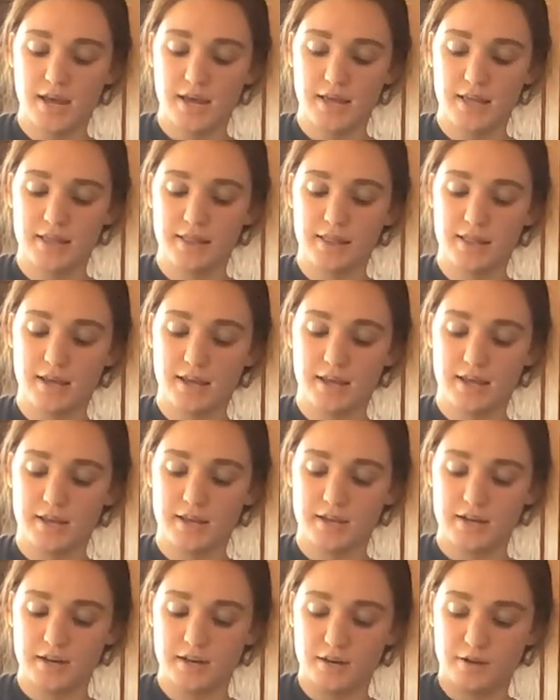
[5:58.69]
And
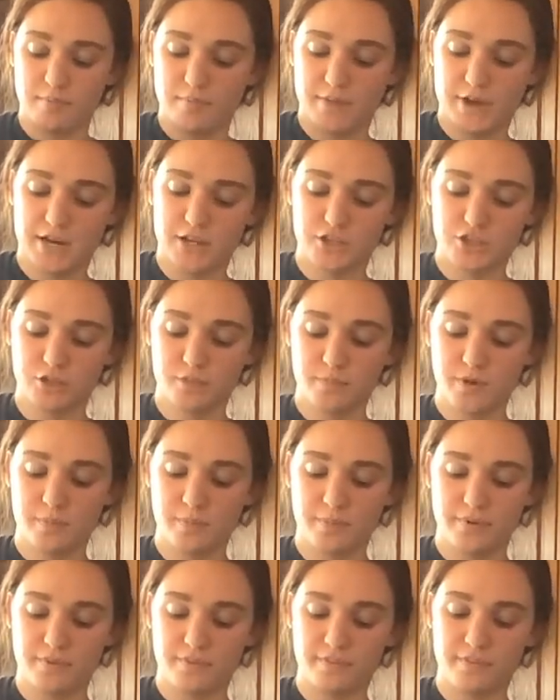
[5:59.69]
then mash them
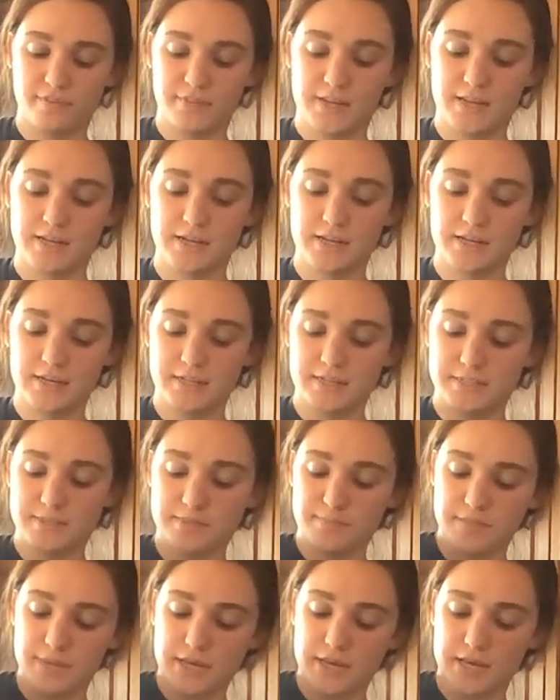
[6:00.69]
up if they need to
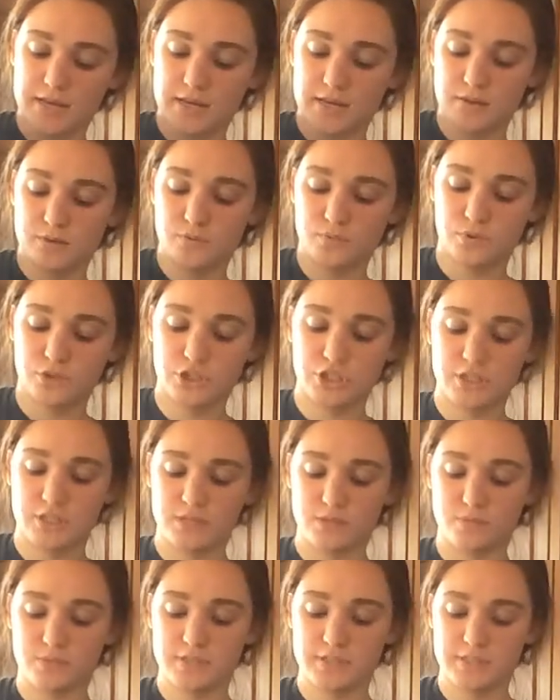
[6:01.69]
be, which
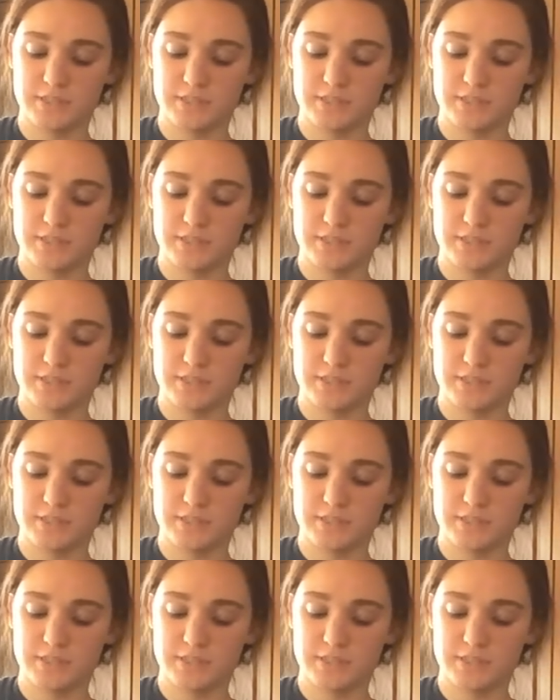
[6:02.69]
these ones